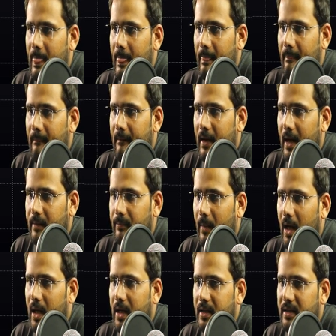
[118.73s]
and market is
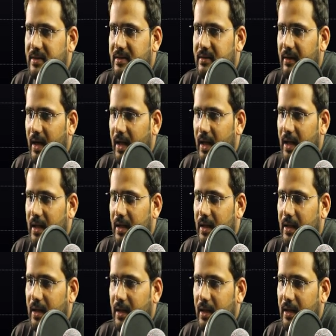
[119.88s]
trading
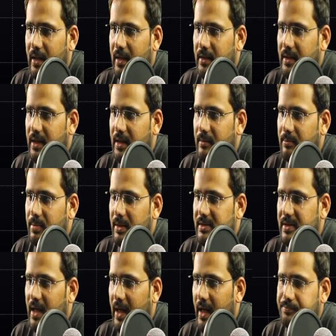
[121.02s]
in the impulse
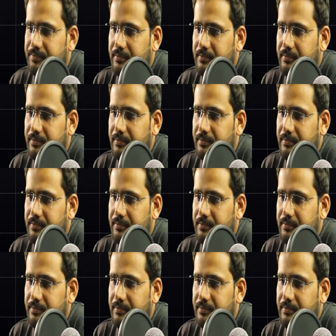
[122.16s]
direction.